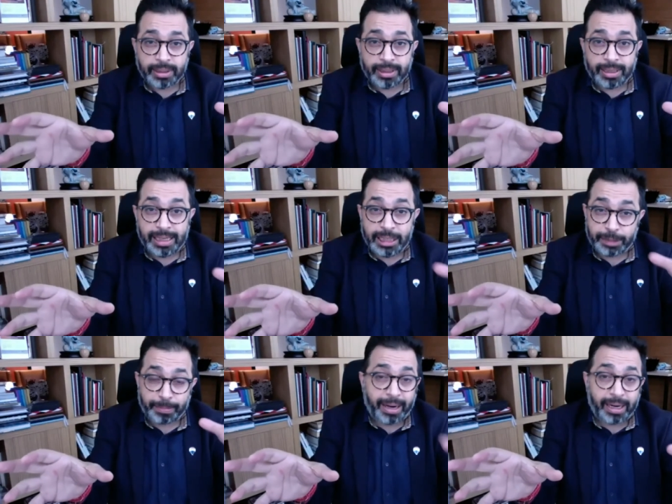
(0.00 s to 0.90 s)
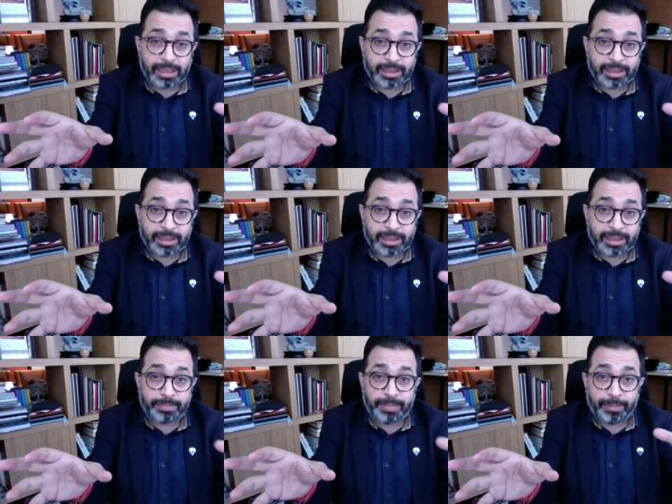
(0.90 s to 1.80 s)
inspires
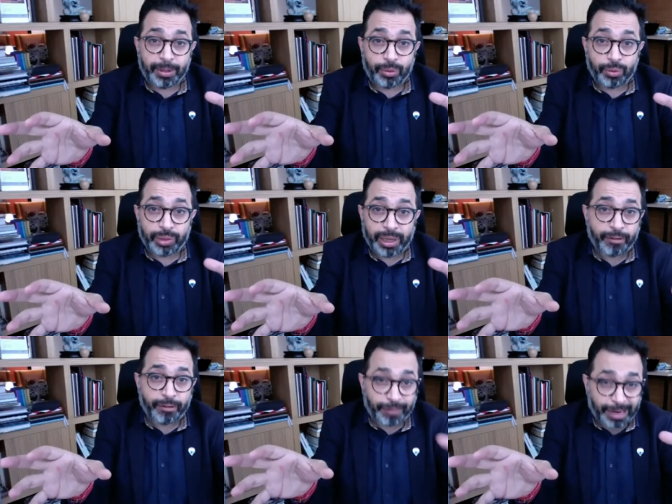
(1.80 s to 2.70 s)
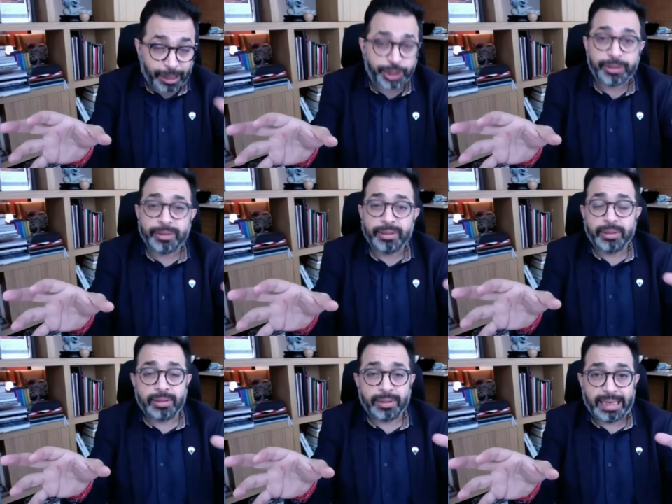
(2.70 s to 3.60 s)
people to think fresh
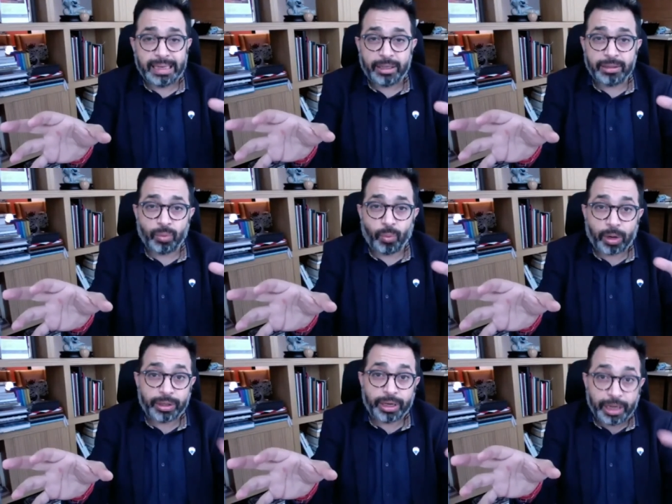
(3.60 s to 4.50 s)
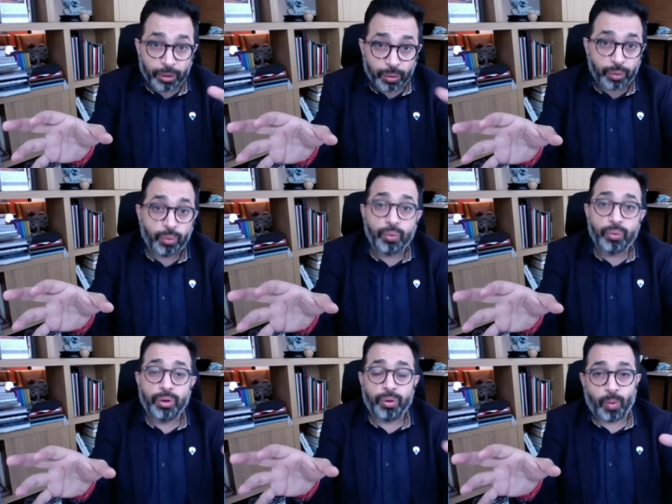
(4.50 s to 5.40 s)
think what they need to do
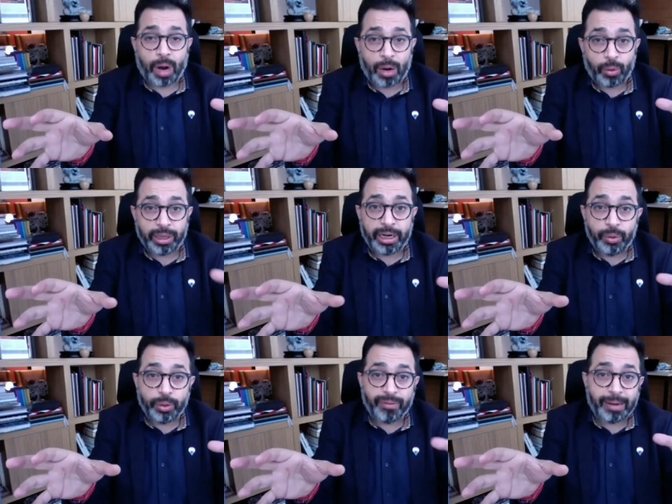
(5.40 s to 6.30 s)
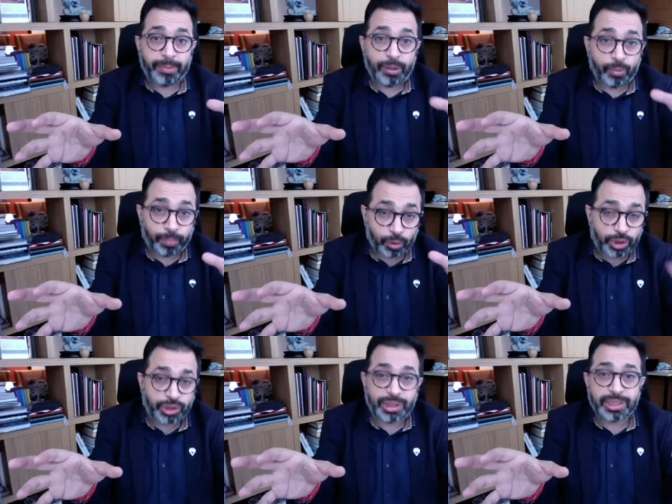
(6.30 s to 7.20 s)
how do they new develop new
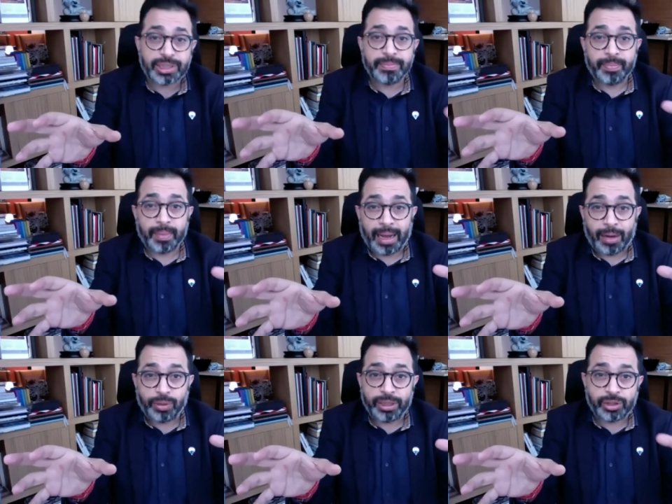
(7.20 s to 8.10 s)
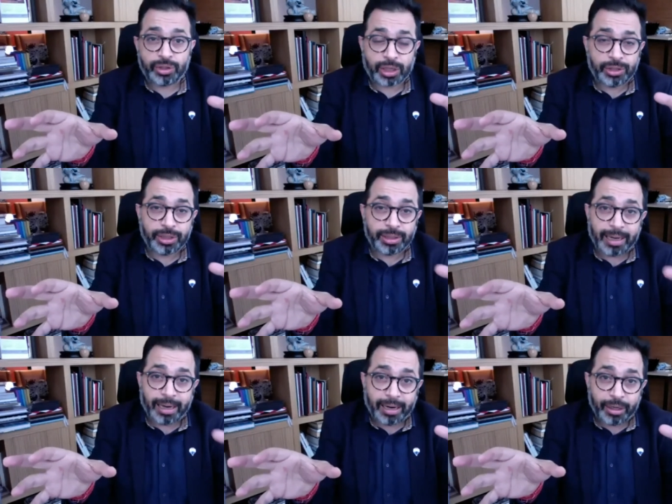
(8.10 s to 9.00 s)
processes how they structure
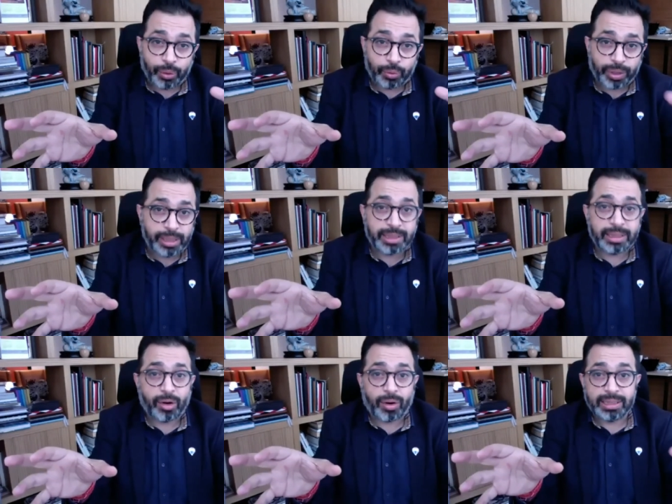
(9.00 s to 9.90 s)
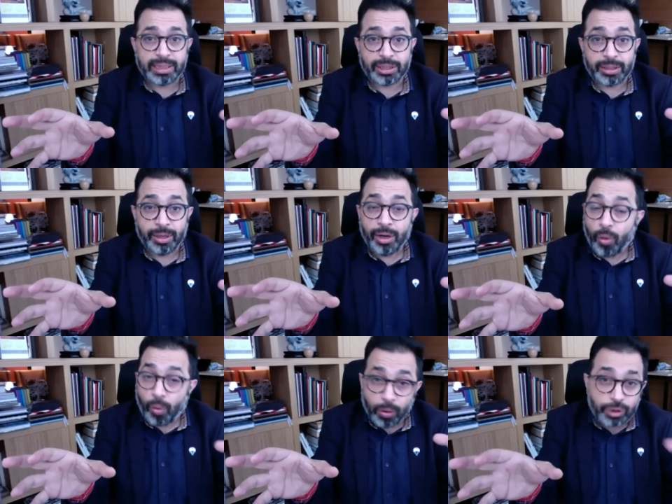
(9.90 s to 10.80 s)
uh, new things in the organization
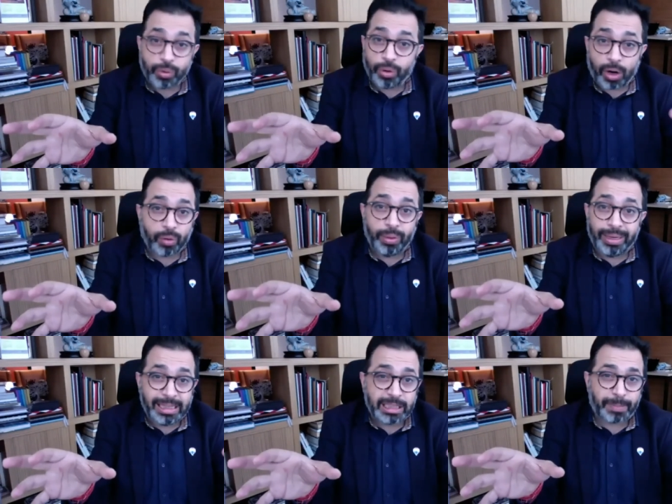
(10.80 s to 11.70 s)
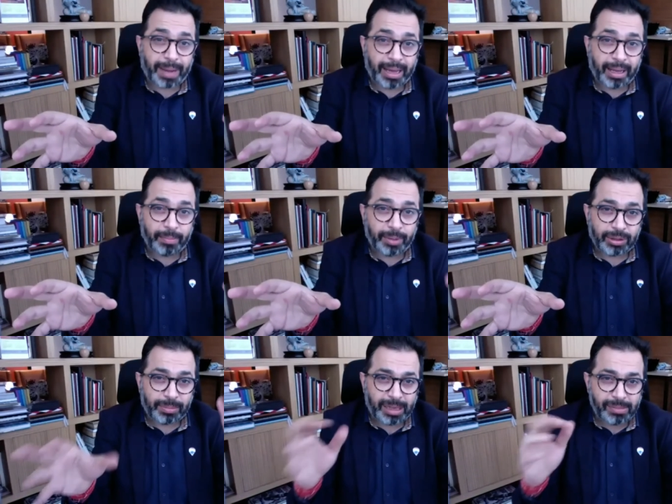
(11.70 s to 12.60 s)
also not only inspire because
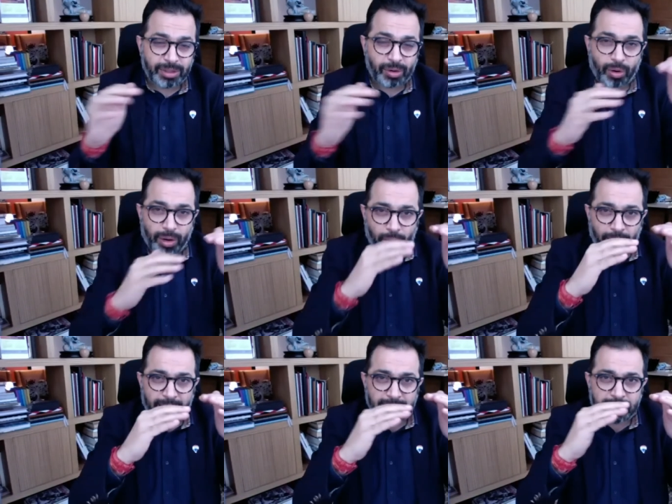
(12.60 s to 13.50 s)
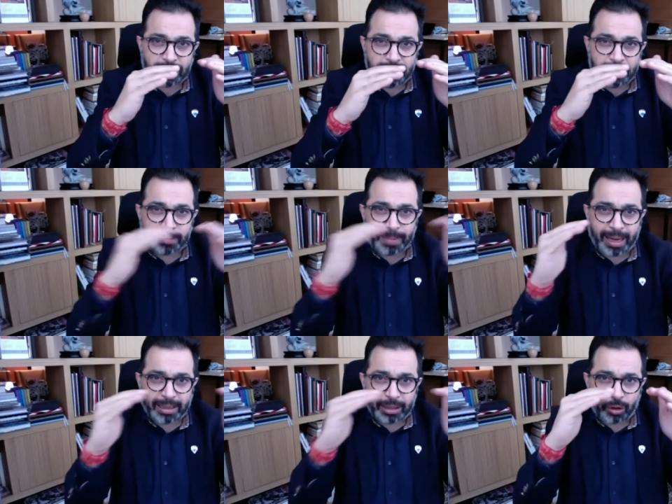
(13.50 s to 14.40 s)
sometimes the organizations
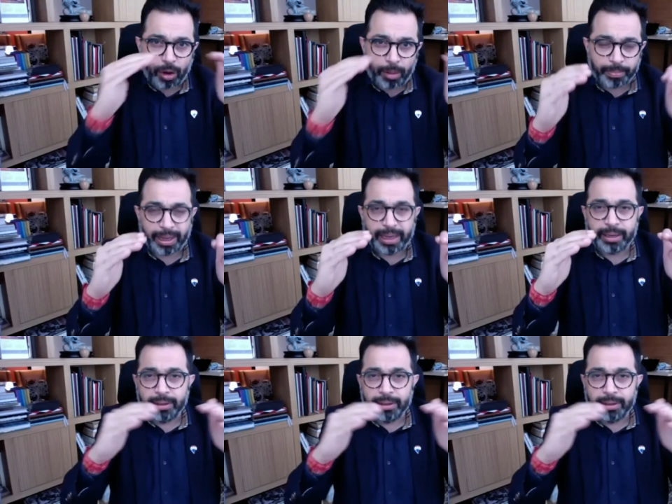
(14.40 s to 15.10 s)
inspire at the top right